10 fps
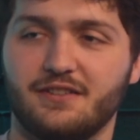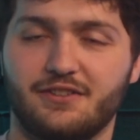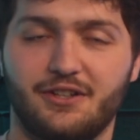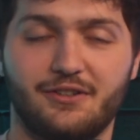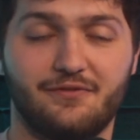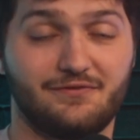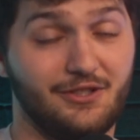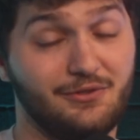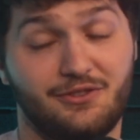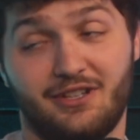And so,
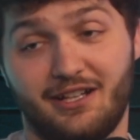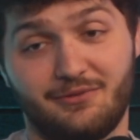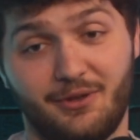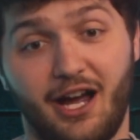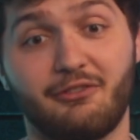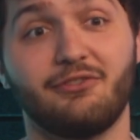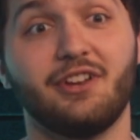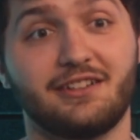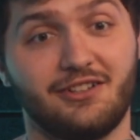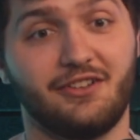I
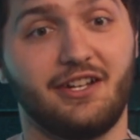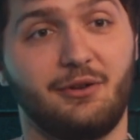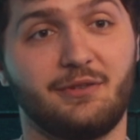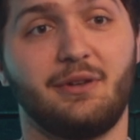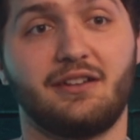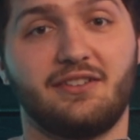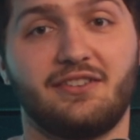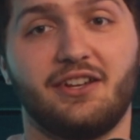reflected on that while I was making this